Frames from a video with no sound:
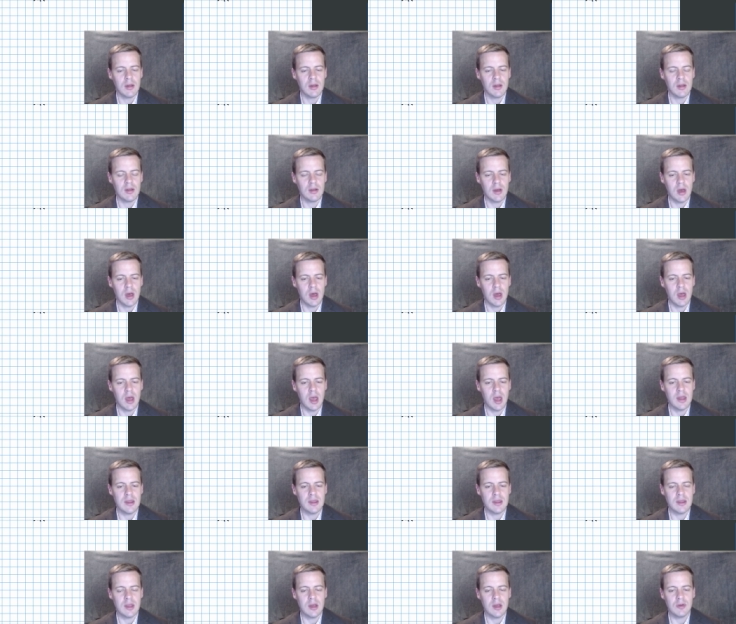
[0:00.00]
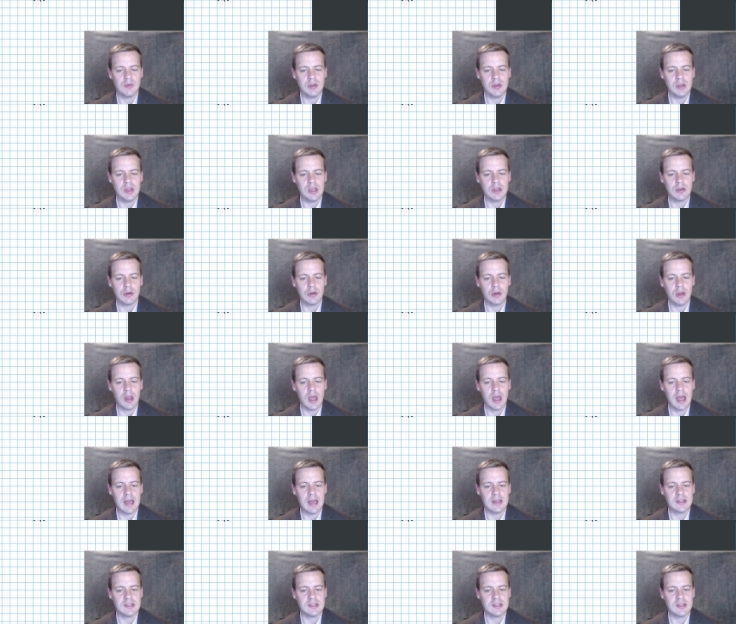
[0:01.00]
and they're really
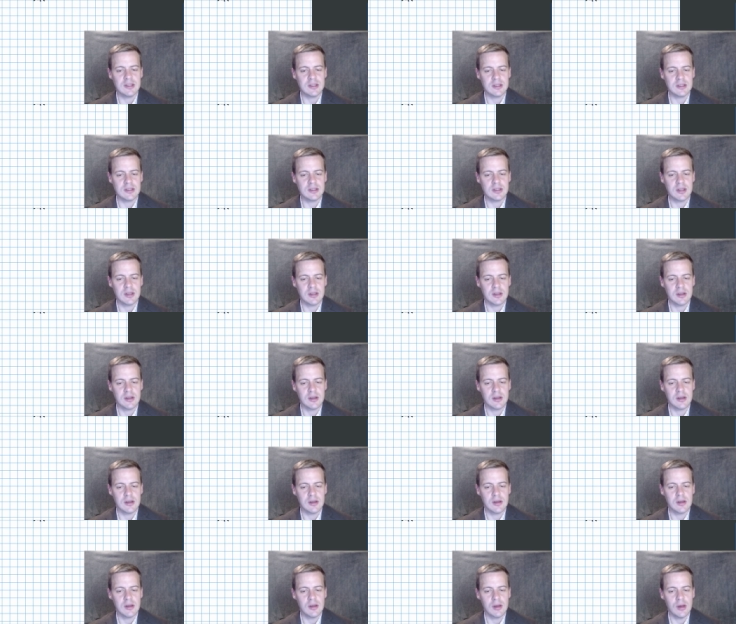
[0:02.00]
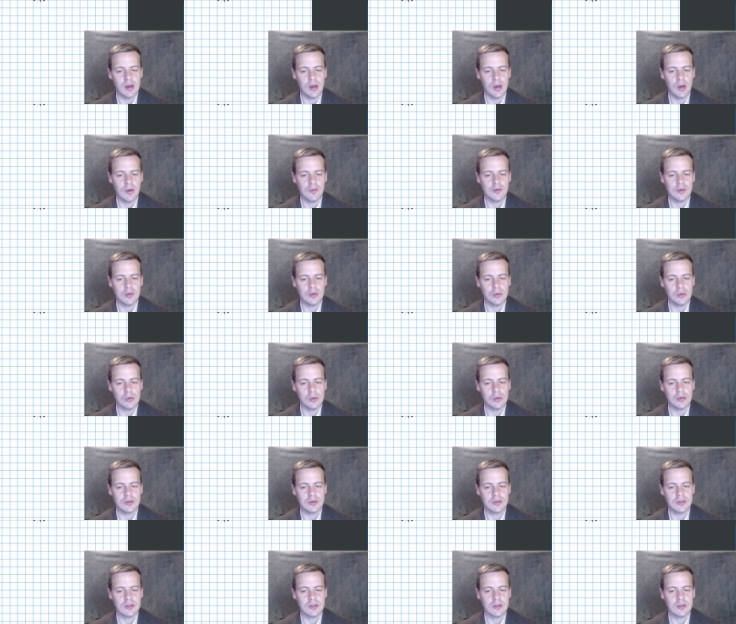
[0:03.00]
classes of tools.